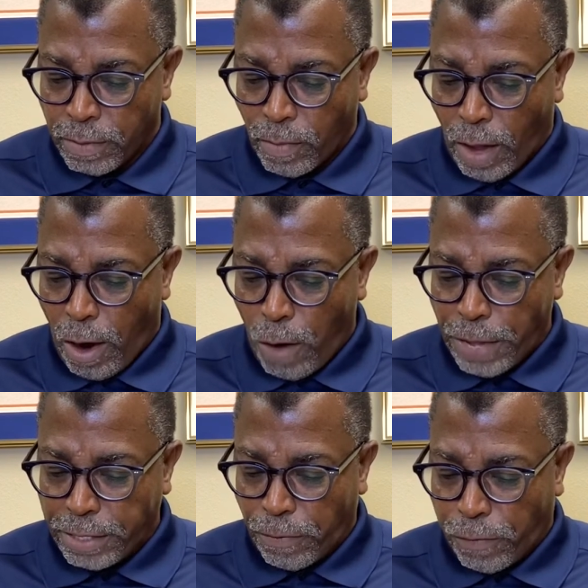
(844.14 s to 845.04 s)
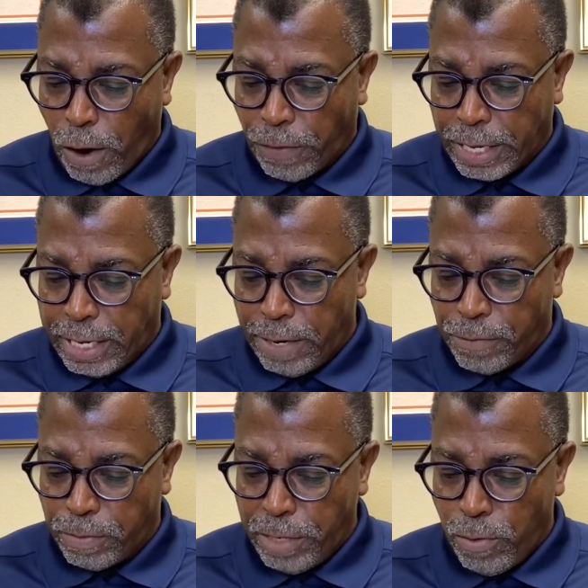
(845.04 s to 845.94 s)
All that the Father
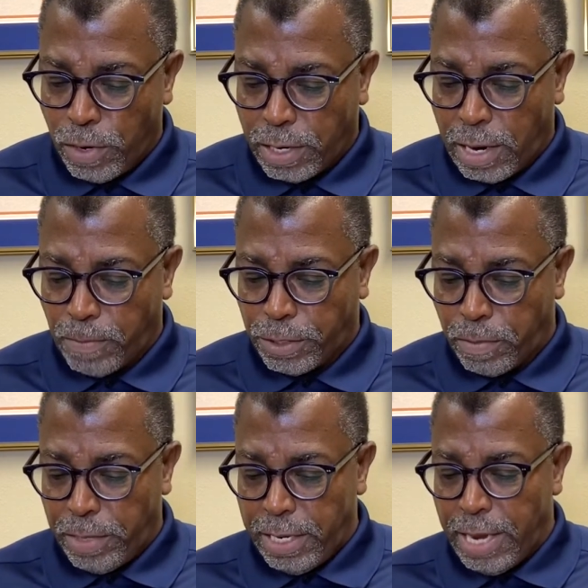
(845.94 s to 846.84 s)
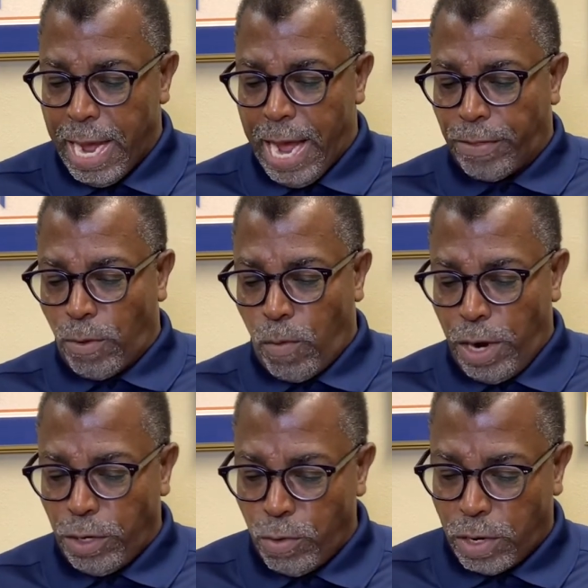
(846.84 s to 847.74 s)
gives me will come to me, and the
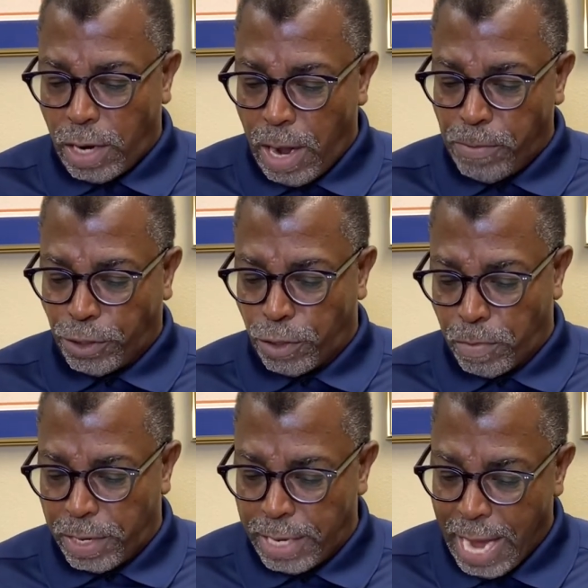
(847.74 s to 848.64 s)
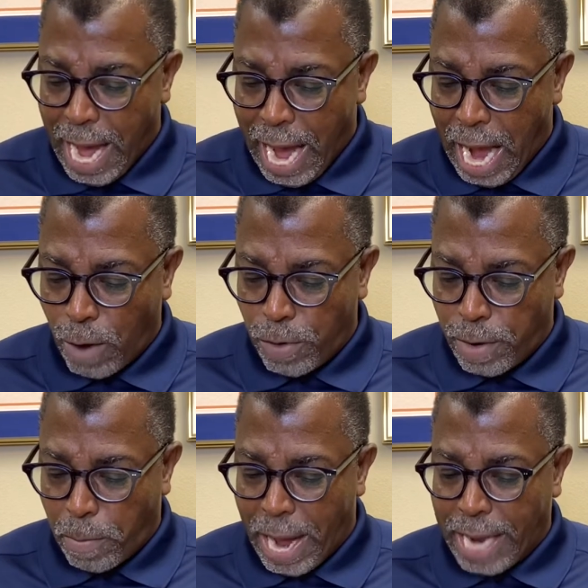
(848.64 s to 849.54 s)
one who comes to me, I
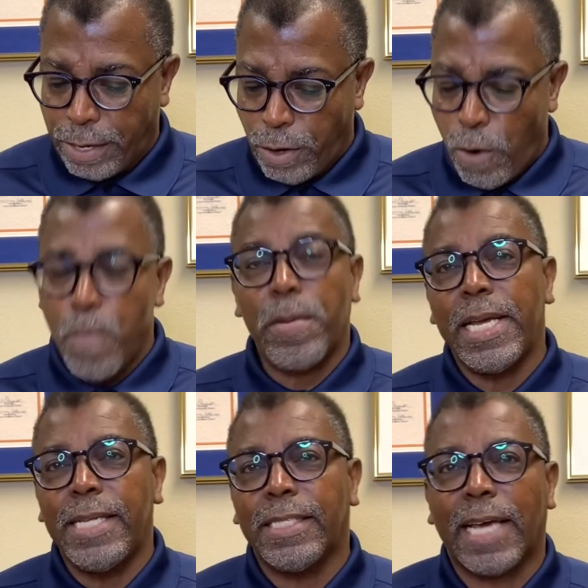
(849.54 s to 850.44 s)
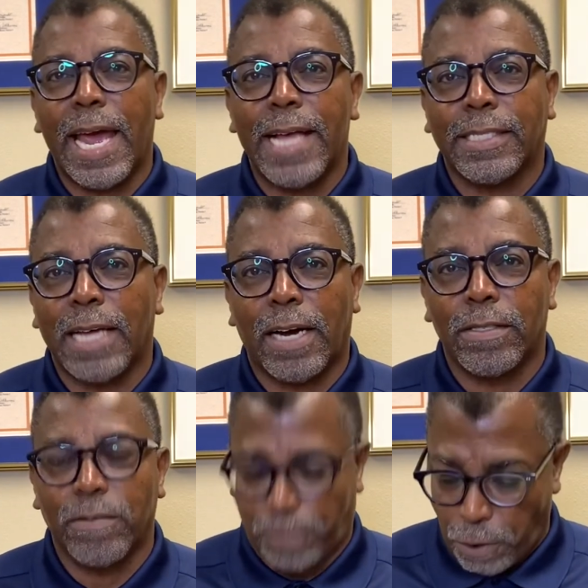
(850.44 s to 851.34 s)
will by no means cast
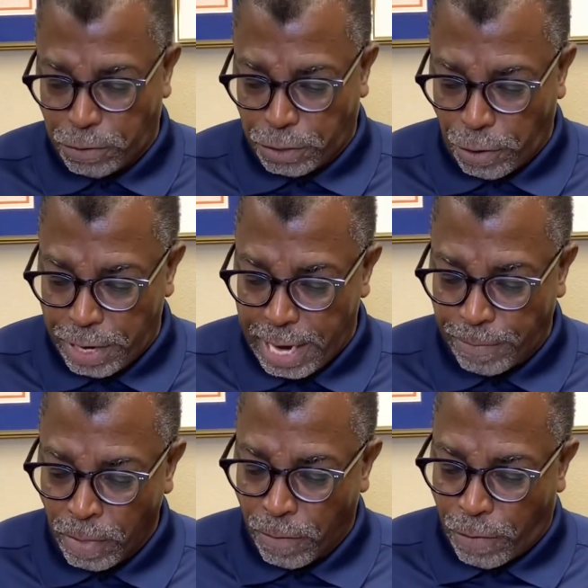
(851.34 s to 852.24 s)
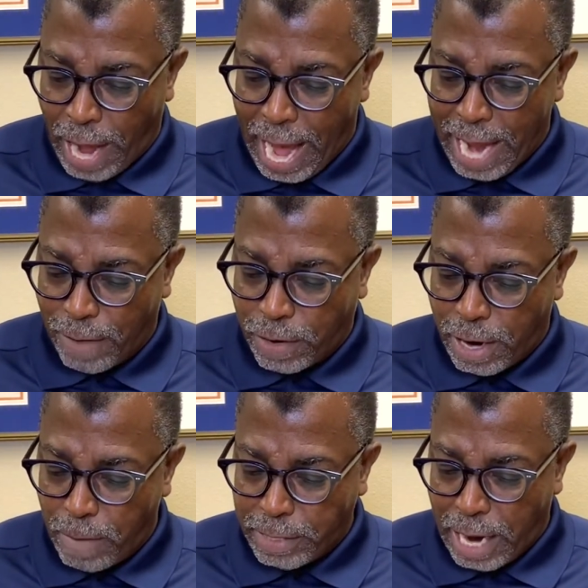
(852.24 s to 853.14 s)
out. Verse 38. For I have
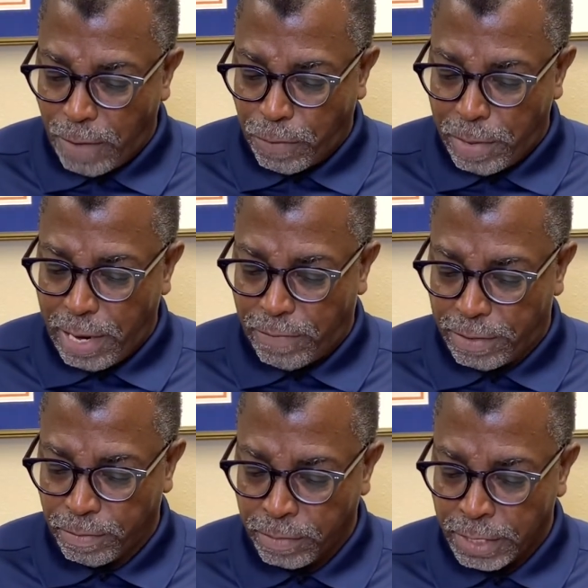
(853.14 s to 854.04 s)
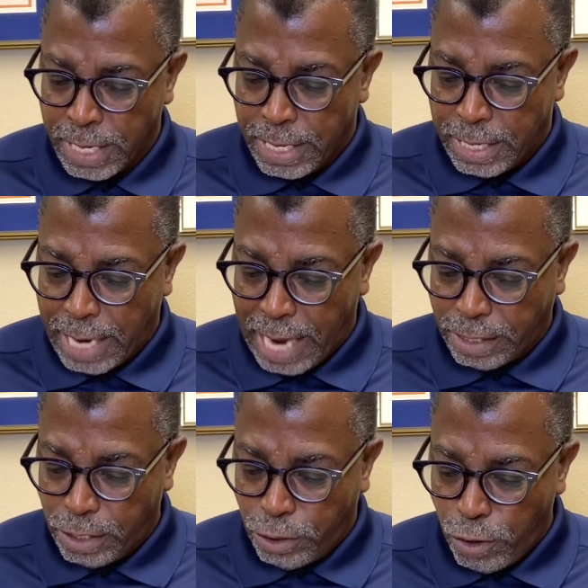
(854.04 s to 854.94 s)
come down from heaven,
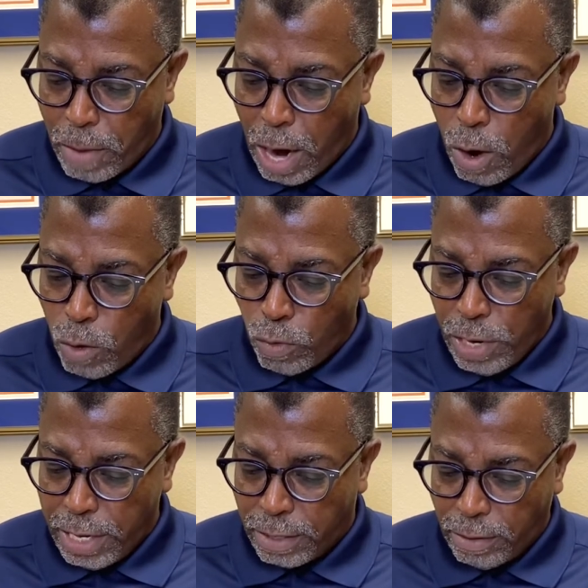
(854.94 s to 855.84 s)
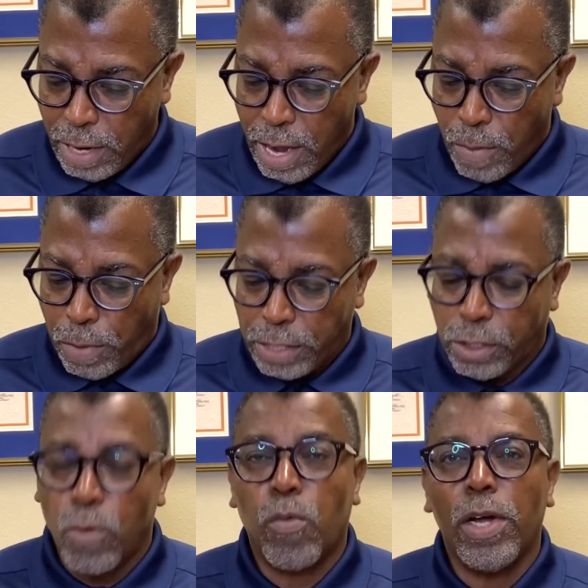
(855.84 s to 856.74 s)
not to do my own will, but
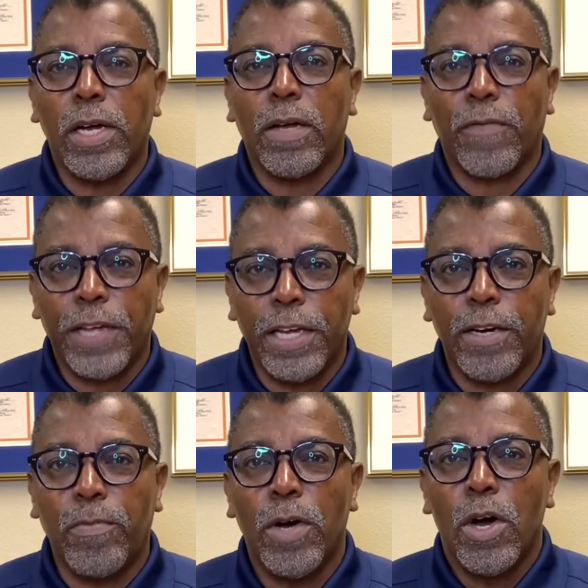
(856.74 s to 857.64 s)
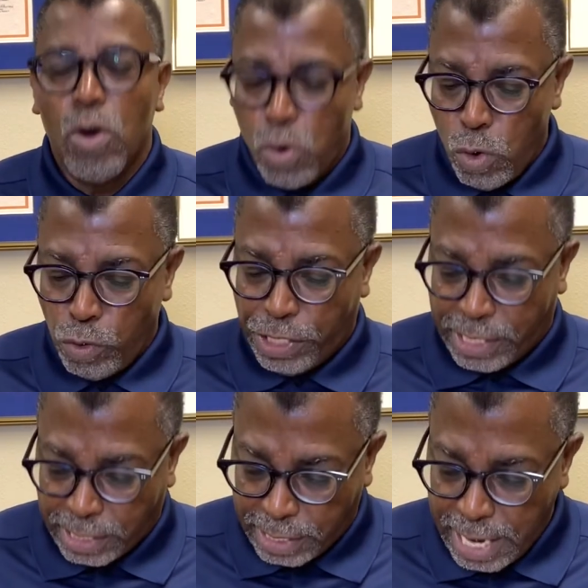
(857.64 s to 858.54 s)
the will of him who
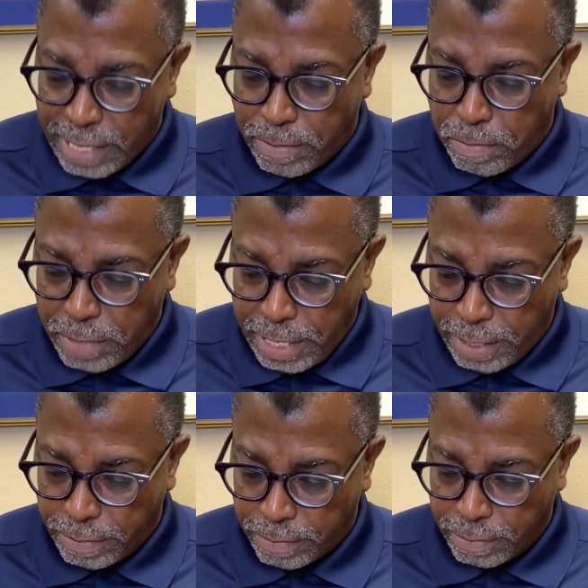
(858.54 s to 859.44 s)
sent me.